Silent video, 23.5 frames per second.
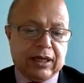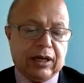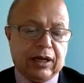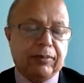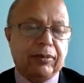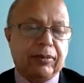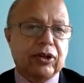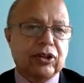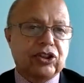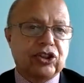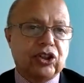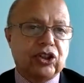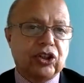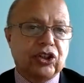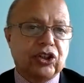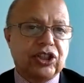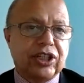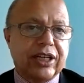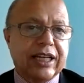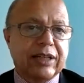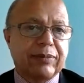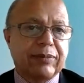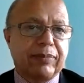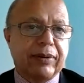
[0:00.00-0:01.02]
about
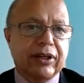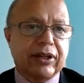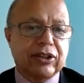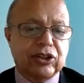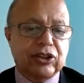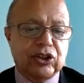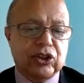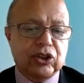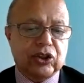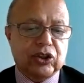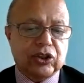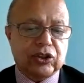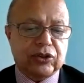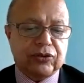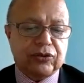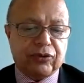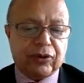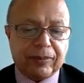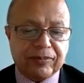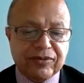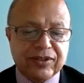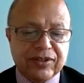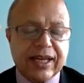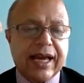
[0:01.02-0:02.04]
such experiences
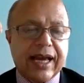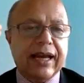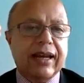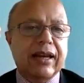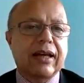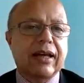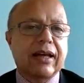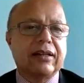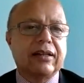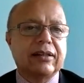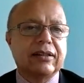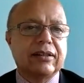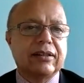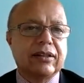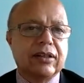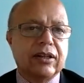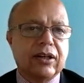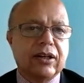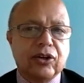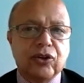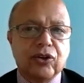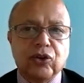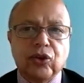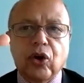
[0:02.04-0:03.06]
from
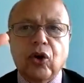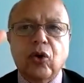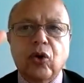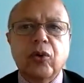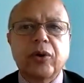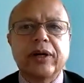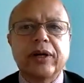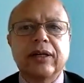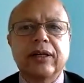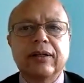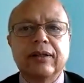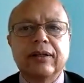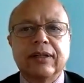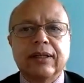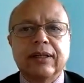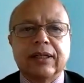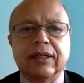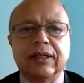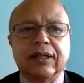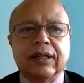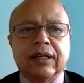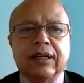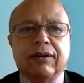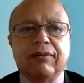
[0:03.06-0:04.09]
Thailand, Norway,
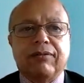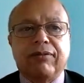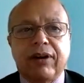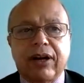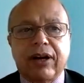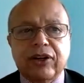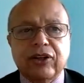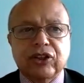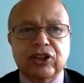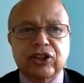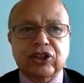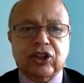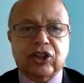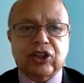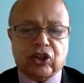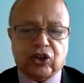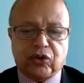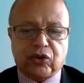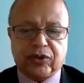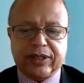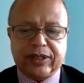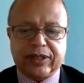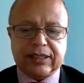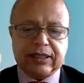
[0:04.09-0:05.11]
various
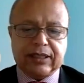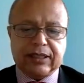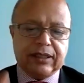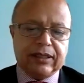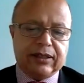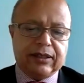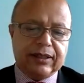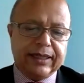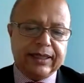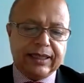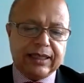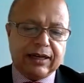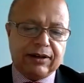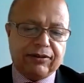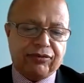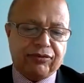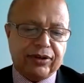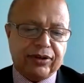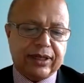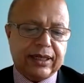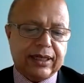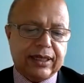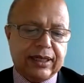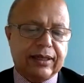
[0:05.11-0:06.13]
countries in
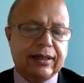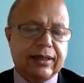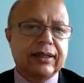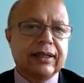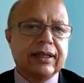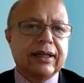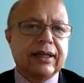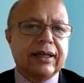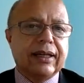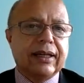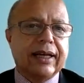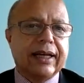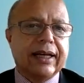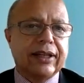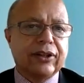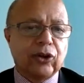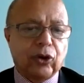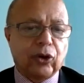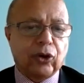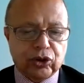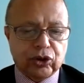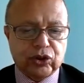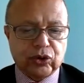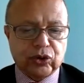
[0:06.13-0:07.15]
Africa,
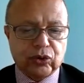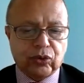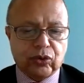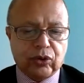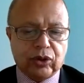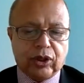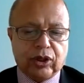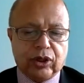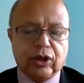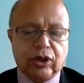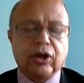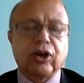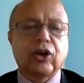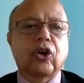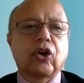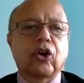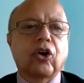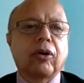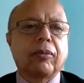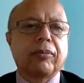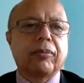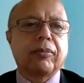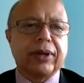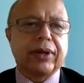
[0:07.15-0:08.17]
and also
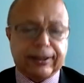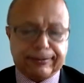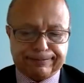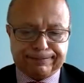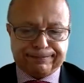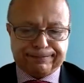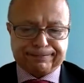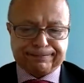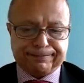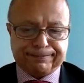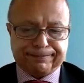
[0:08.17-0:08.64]
Colombia.